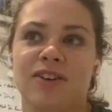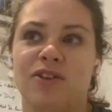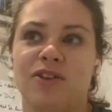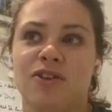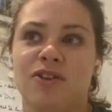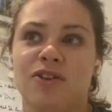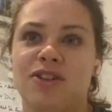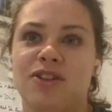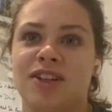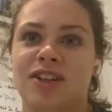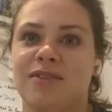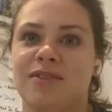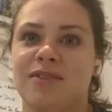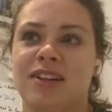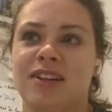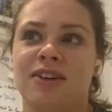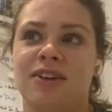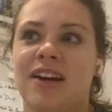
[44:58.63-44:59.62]
Fiona
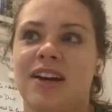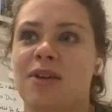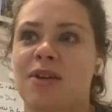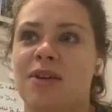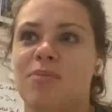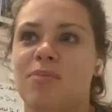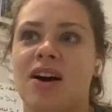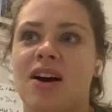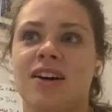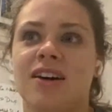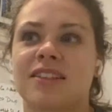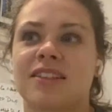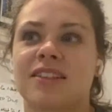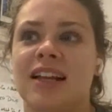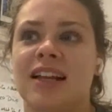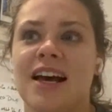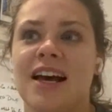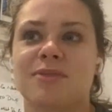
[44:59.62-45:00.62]
Hudson, getting
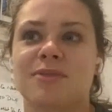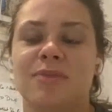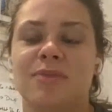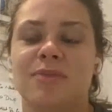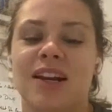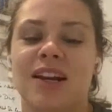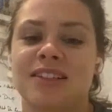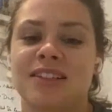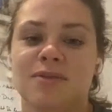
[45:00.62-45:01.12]
blocks in the last